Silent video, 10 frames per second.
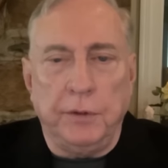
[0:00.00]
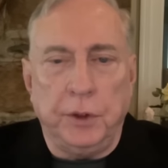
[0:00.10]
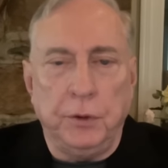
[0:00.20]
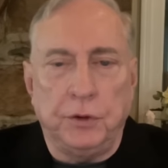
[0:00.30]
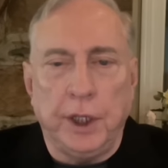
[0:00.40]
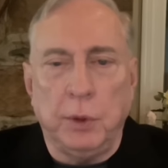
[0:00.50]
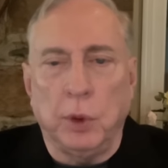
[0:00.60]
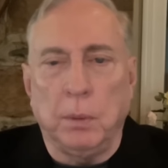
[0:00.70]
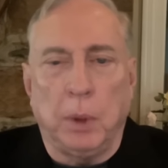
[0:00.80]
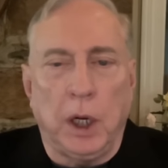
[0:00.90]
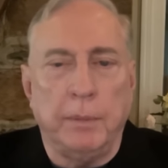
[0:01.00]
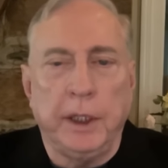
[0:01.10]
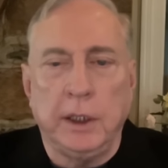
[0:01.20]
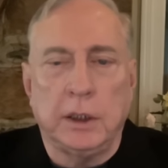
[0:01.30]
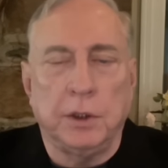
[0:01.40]
If you say we're
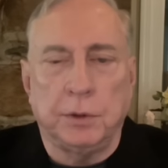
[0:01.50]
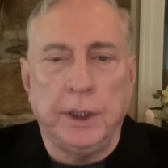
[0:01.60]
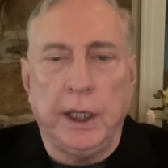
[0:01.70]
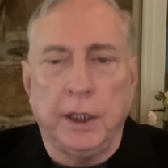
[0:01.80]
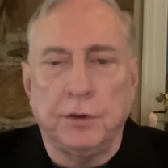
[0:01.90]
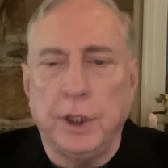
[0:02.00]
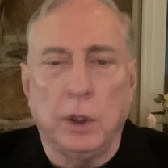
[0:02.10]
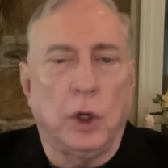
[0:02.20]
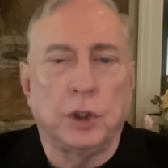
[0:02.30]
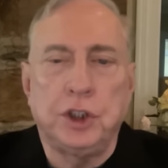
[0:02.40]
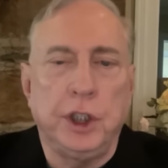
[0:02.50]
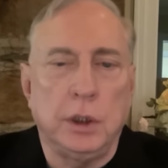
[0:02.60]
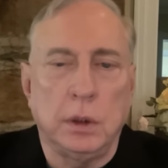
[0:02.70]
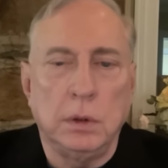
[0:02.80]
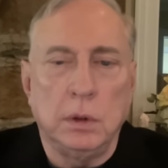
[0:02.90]
bombing country X, they'll all
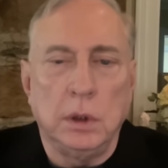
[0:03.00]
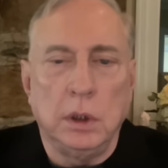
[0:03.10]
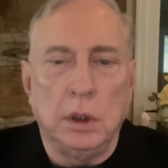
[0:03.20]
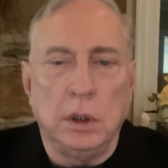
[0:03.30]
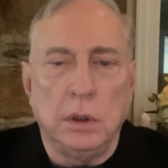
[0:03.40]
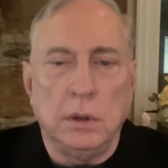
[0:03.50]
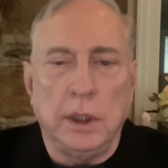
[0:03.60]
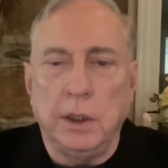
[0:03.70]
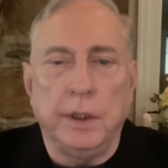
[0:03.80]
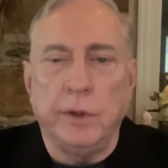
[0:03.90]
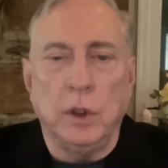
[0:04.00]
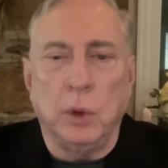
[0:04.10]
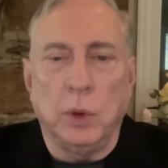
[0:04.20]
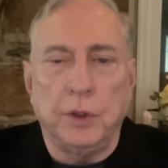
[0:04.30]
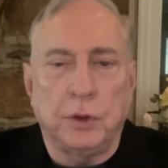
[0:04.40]
cheer. They don't even
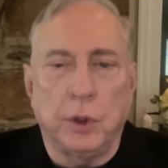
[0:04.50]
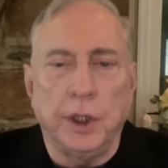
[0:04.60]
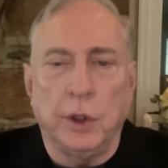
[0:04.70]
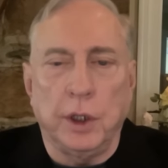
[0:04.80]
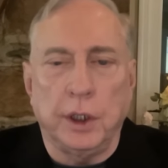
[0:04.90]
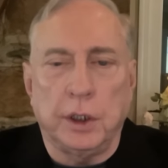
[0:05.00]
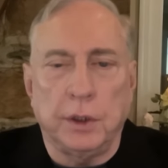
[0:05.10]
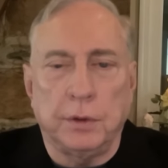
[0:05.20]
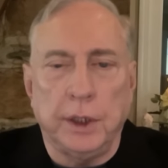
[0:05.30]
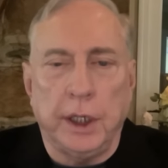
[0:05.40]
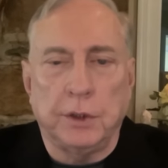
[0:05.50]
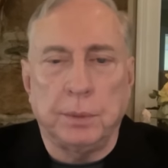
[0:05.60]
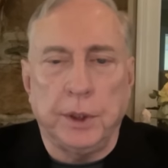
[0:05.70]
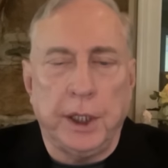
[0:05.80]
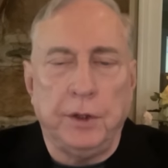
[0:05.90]
know what's going on in country
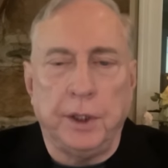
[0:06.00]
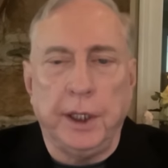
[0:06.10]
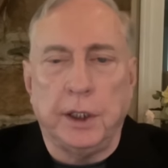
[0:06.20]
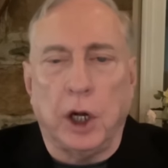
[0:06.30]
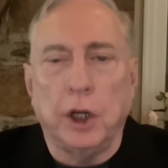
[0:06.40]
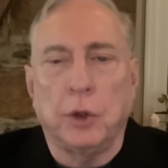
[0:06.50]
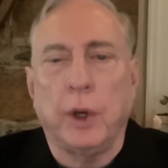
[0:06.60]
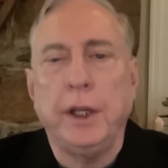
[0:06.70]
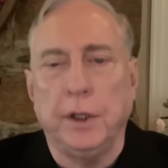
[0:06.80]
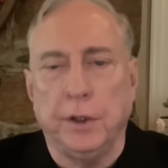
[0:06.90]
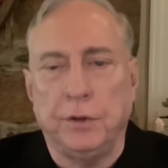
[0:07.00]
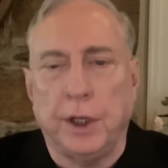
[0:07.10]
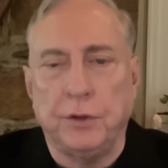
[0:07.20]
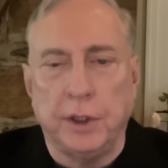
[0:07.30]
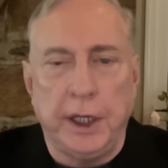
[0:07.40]
X, but they think our
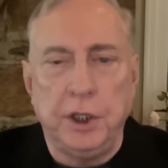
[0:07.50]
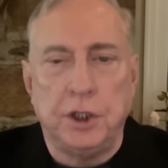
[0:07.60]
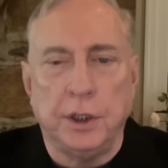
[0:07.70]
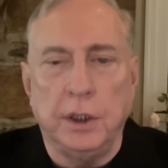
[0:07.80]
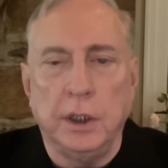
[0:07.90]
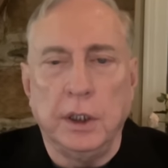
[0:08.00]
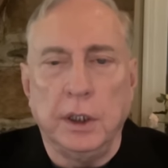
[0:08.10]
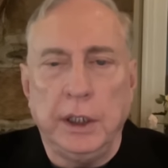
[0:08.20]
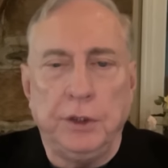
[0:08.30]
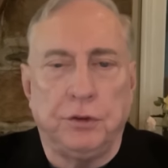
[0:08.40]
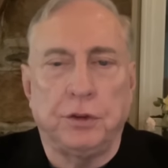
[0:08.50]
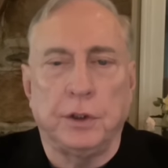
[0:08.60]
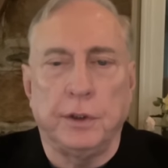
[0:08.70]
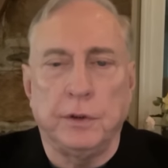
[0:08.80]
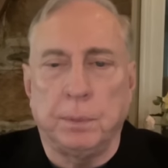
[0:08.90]
greatness as a nation is
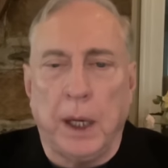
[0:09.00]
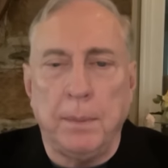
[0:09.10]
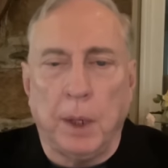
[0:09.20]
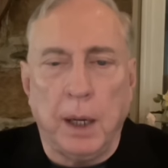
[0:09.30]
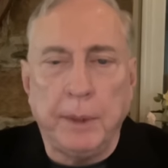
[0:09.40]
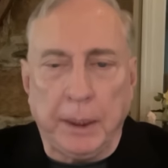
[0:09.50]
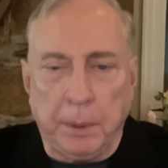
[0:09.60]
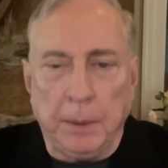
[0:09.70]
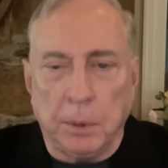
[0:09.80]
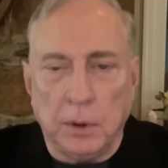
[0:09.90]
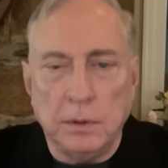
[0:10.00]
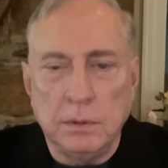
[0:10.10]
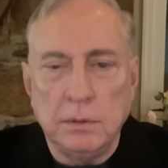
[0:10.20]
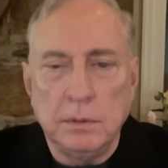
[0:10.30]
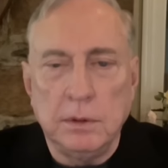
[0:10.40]
served by bombing people.
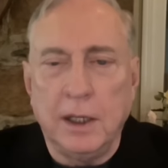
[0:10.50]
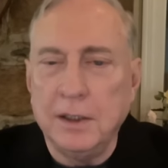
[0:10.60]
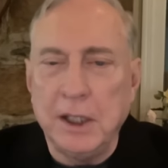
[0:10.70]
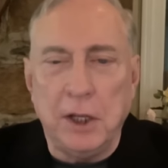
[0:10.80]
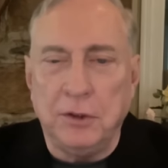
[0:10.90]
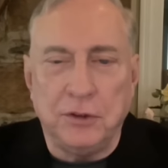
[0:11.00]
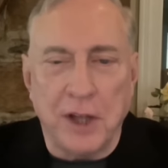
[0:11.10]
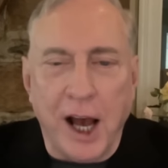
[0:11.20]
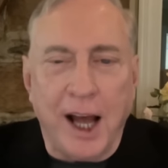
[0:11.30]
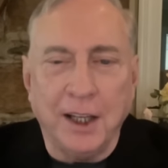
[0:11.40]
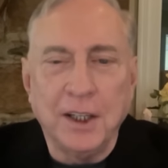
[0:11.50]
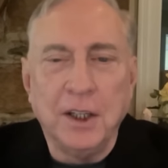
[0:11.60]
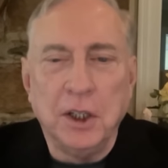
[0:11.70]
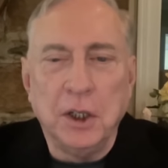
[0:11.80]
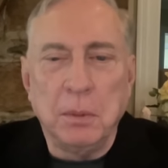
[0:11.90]
It's not,
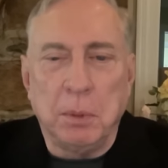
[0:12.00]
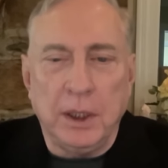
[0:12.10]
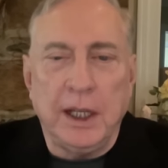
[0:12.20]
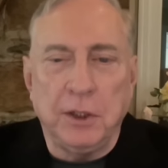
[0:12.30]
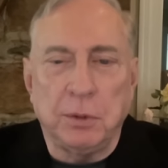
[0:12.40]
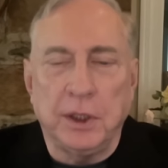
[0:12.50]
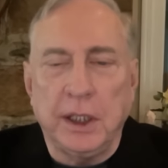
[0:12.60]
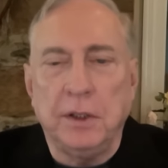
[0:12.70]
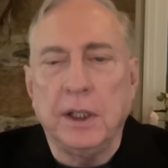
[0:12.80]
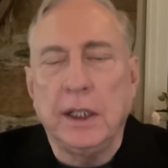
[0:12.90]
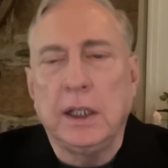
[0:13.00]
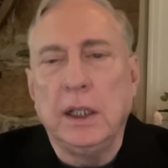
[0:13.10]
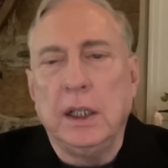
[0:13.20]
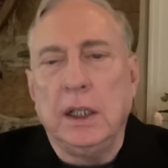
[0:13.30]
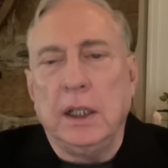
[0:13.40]
but that's what they think.